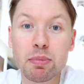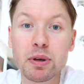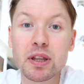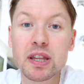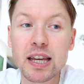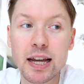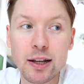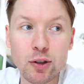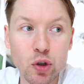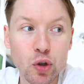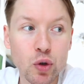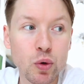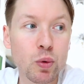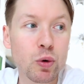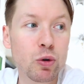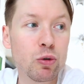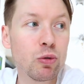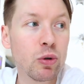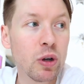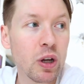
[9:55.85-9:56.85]
But the
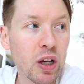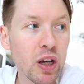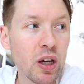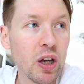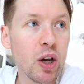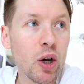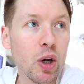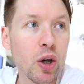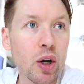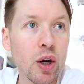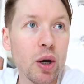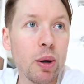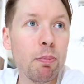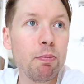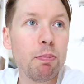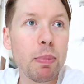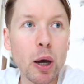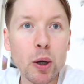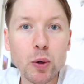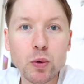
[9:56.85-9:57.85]
actual
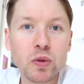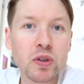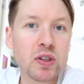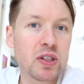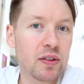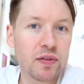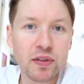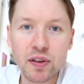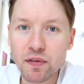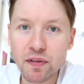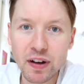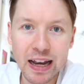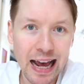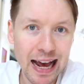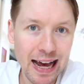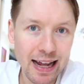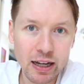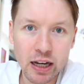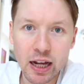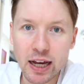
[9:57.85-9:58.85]
bones of the
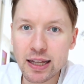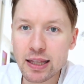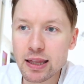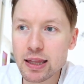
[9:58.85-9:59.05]
flat,